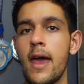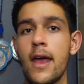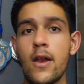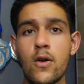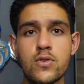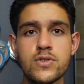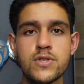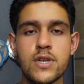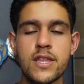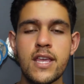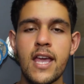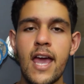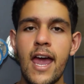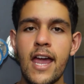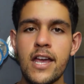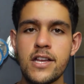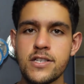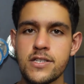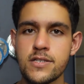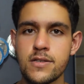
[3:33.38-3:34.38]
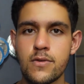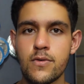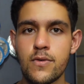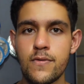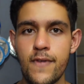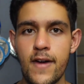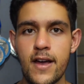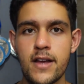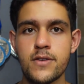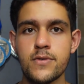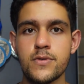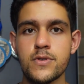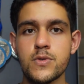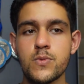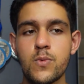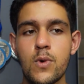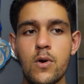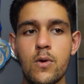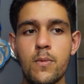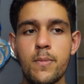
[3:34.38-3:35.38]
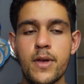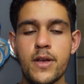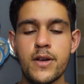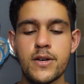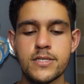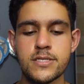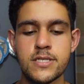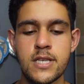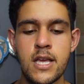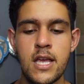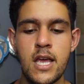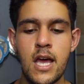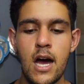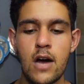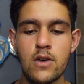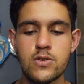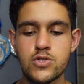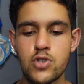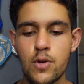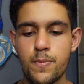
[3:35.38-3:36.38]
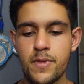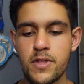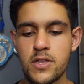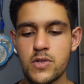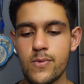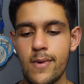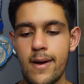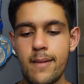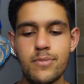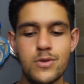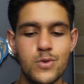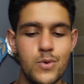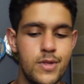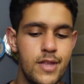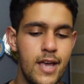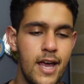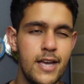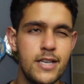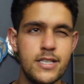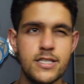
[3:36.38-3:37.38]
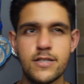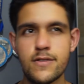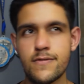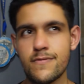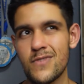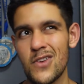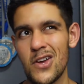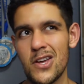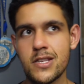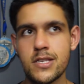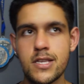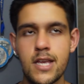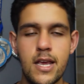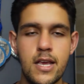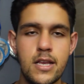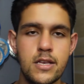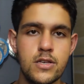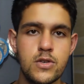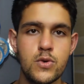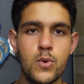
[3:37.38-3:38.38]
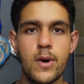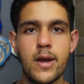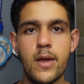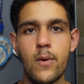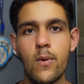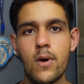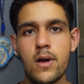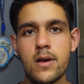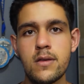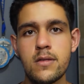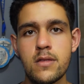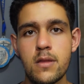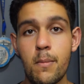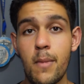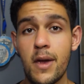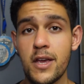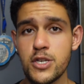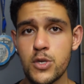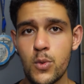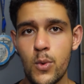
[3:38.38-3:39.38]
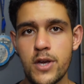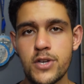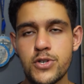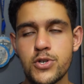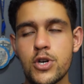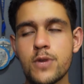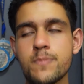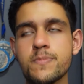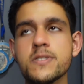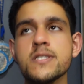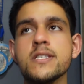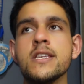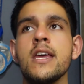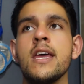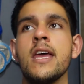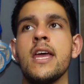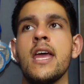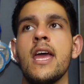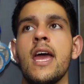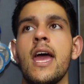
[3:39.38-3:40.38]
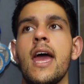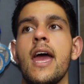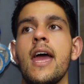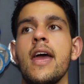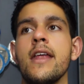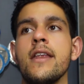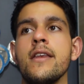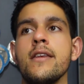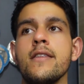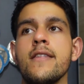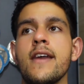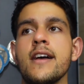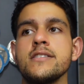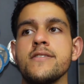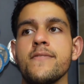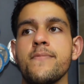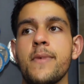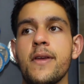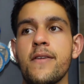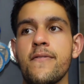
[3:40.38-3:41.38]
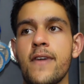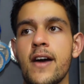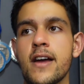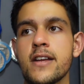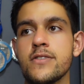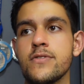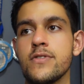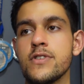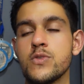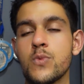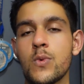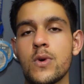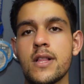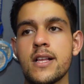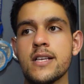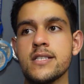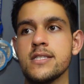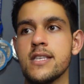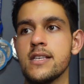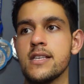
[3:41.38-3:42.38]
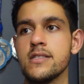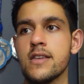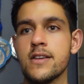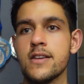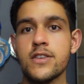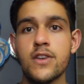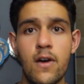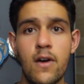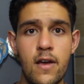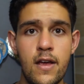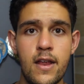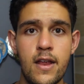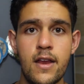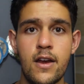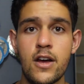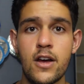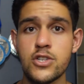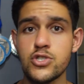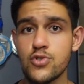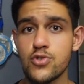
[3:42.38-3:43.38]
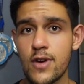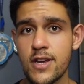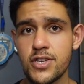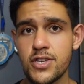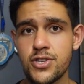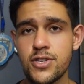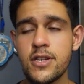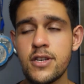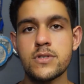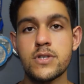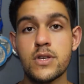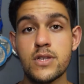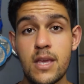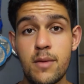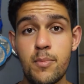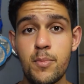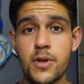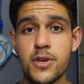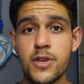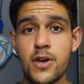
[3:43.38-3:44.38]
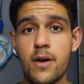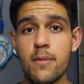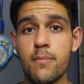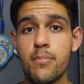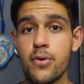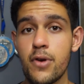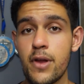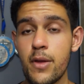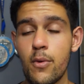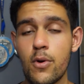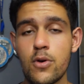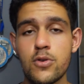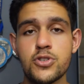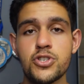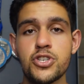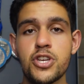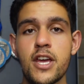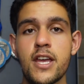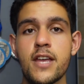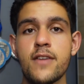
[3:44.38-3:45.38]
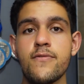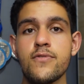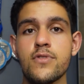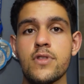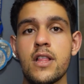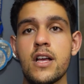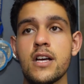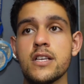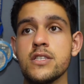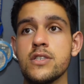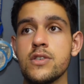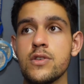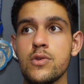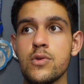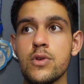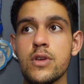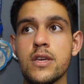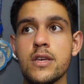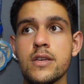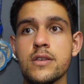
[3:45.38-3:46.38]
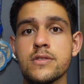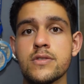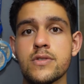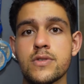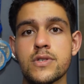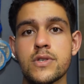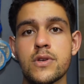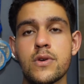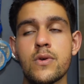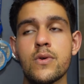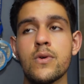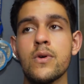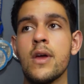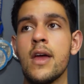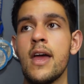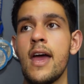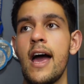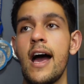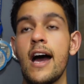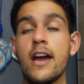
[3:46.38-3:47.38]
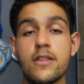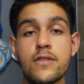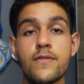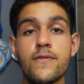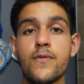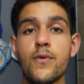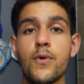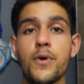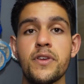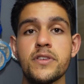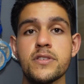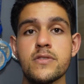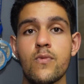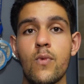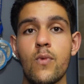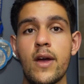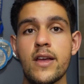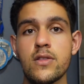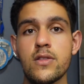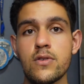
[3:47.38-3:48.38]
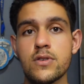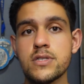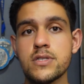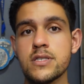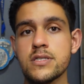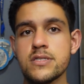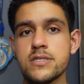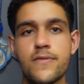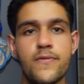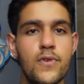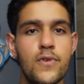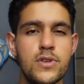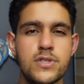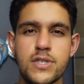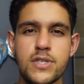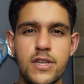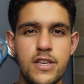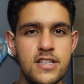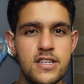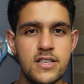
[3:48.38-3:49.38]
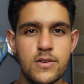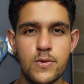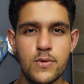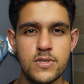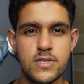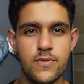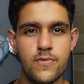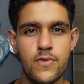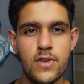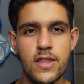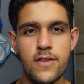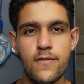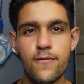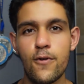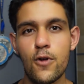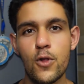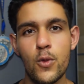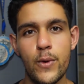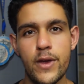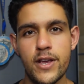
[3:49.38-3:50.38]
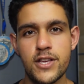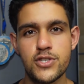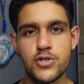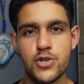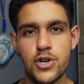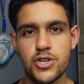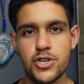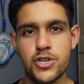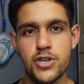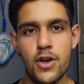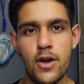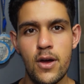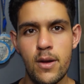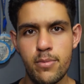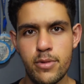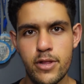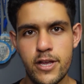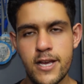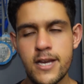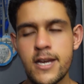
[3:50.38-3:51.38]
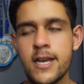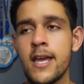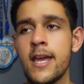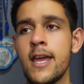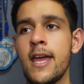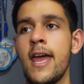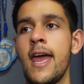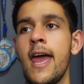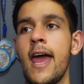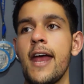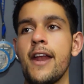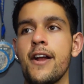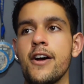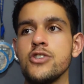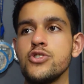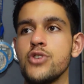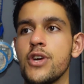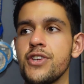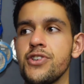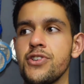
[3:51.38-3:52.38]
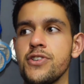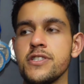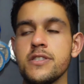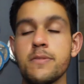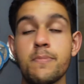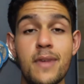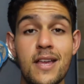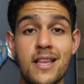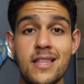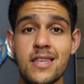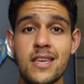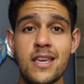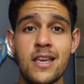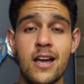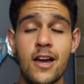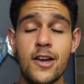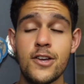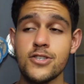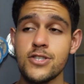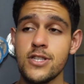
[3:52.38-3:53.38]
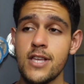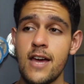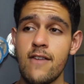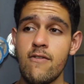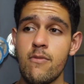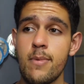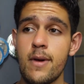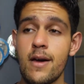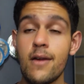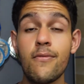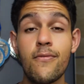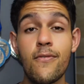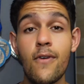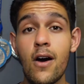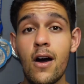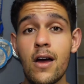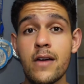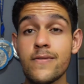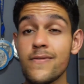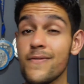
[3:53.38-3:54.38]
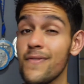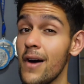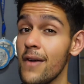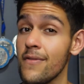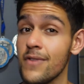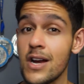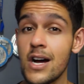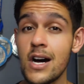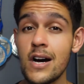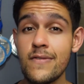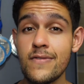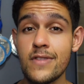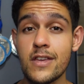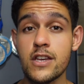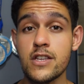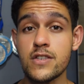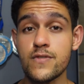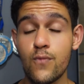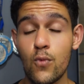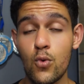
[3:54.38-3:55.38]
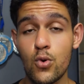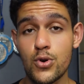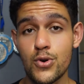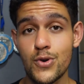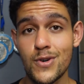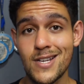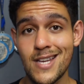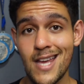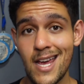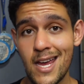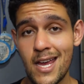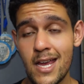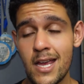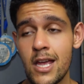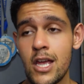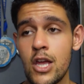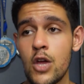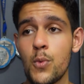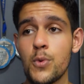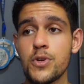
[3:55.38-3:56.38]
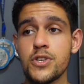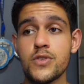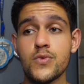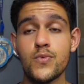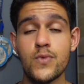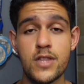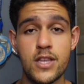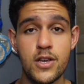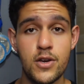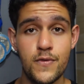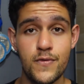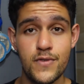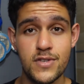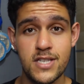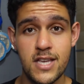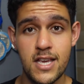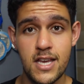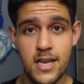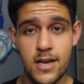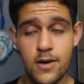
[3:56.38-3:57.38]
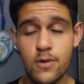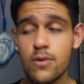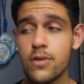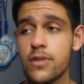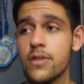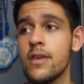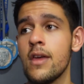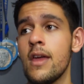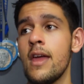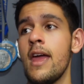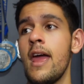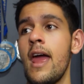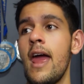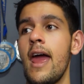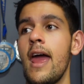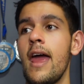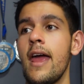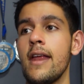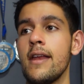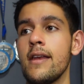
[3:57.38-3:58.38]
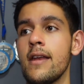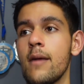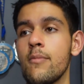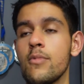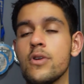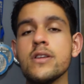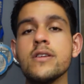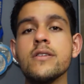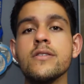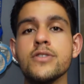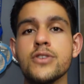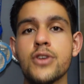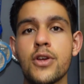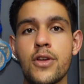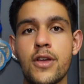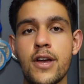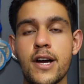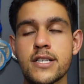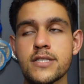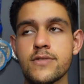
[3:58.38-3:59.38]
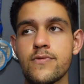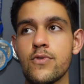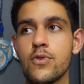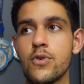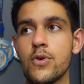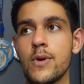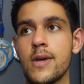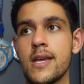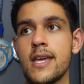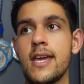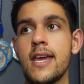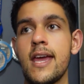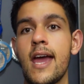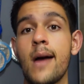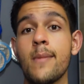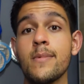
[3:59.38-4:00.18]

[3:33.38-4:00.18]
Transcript: And also I think age is a good factor as well, because I was dropping this weight between the ages of 19 to 21, the major weight drops. And that's a big factor, as well as things like diet and hydration. So I was keeping my diet pretty well in check for the last 2 years or so out of the 4 years of weight loss, because the first 2 years I wasn't really following a structured diet plan. And hydration is a big thing. I usually have about 5.5 liters of water a day, which is really good for skin health. And I'm going to show you guys real quick here how